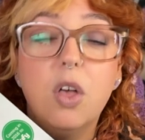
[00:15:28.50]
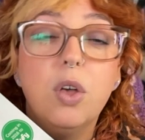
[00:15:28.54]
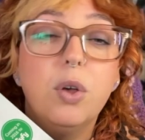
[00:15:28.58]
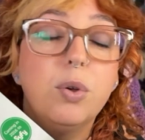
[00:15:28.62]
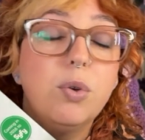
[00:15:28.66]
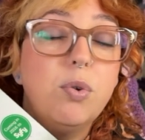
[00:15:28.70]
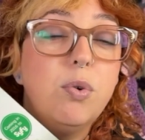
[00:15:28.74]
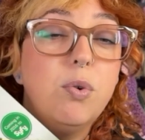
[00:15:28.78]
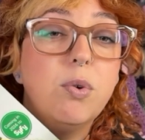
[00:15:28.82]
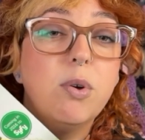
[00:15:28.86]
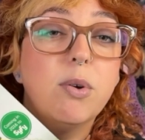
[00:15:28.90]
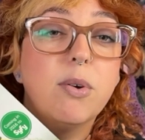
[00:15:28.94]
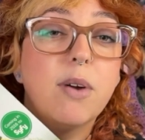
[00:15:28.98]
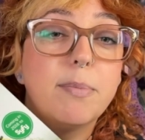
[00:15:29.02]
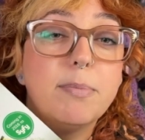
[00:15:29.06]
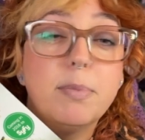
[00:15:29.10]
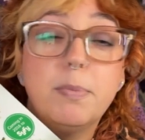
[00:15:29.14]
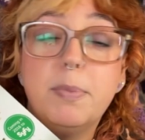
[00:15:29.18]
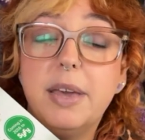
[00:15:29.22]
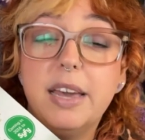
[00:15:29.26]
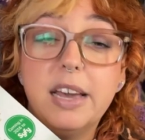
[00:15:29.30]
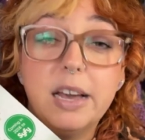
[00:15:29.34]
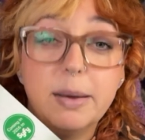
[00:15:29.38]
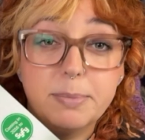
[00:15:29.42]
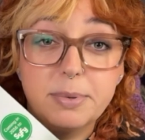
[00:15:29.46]
who grew up
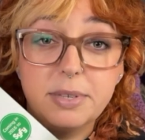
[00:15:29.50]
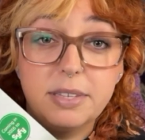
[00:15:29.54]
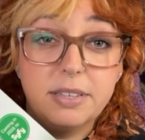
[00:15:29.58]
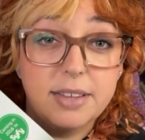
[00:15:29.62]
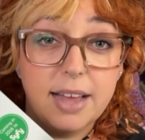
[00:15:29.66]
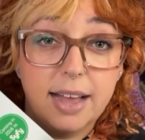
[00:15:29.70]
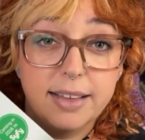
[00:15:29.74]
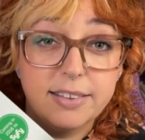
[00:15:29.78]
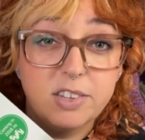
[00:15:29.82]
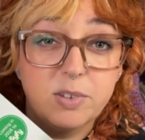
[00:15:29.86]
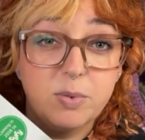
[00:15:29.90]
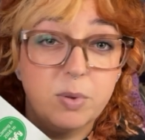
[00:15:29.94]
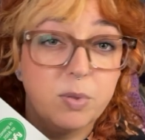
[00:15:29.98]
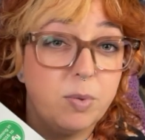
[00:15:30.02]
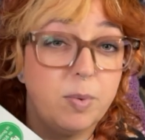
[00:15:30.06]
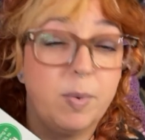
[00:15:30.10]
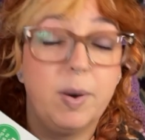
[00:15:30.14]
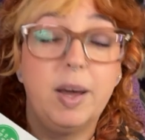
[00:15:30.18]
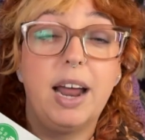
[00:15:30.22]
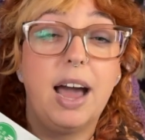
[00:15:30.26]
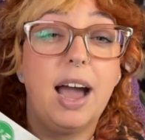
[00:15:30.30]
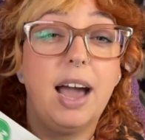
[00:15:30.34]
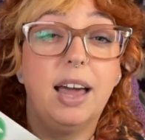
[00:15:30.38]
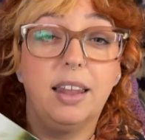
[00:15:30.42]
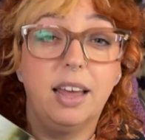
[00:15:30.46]
being obsessed with what
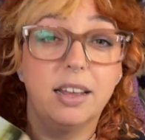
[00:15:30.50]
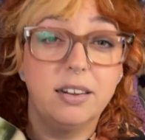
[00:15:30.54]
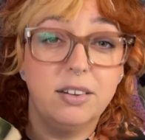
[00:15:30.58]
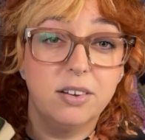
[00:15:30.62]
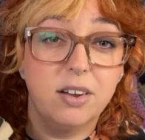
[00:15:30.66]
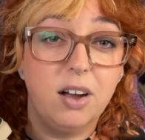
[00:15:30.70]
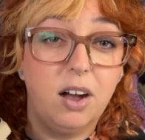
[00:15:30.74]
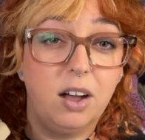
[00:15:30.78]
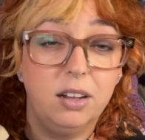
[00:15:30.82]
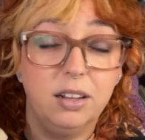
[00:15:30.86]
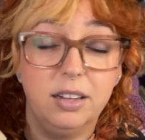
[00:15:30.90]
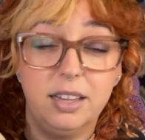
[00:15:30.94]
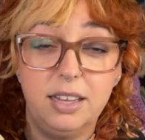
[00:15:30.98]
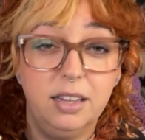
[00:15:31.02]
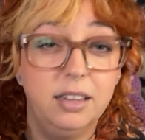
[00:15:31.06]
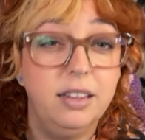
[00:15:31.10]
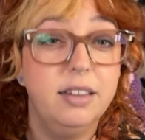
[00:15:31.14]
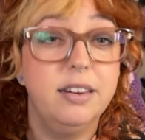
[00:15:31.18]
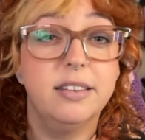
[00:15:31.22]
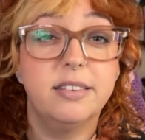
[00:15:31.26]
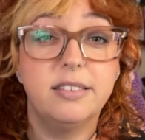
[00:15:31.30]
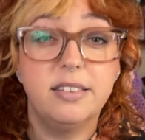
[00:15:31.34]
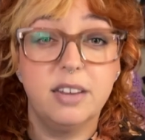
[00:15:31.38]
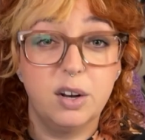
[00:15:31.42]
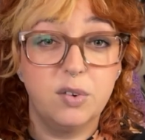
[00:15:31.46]
I like to call legally
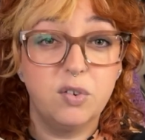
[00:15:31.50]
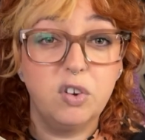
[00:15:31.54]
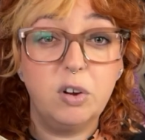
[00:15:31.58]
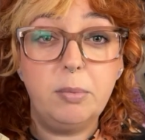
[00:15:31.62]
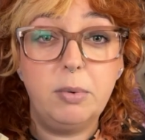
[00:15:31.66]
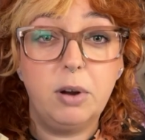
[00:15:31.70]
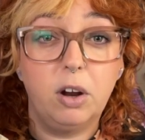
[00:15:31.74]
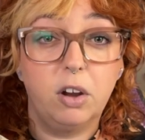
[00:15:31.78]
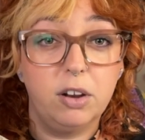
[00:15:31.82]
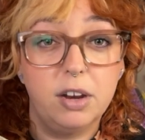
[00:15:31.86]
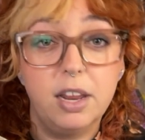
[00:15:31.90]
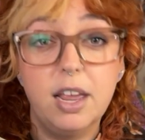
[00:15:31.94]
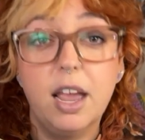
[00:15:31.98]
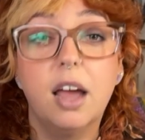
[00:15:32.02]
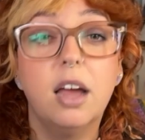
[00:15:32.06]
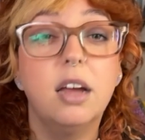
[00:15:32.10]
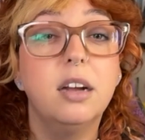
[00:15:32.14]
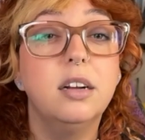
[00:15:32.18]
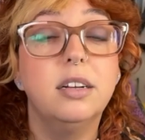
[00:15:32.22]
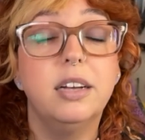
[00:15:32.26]
distinct from Narnia,